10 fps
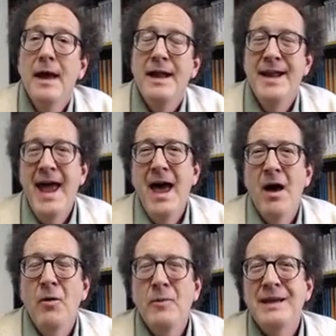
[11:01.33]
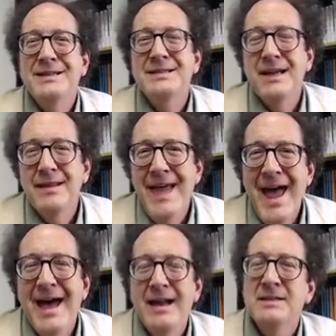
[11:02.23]
And now we can stick
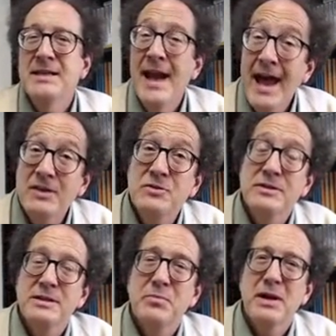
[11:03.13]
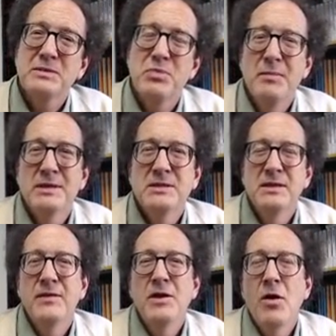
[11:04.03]
that as an extra suppressed premise
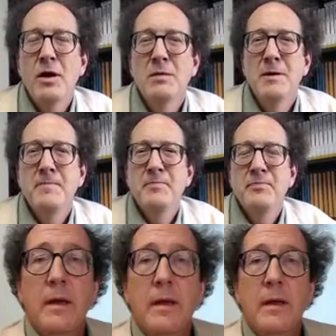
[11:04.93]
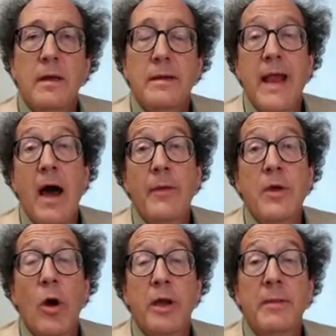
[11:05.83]
into the argument. Now the
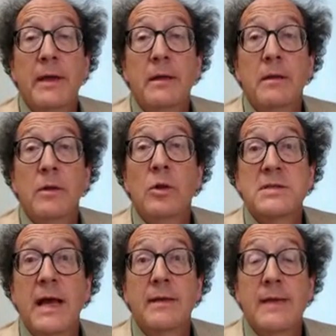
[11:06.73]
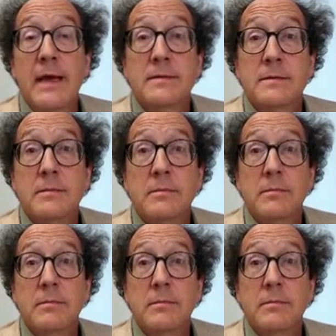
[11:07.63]
argument looks like this.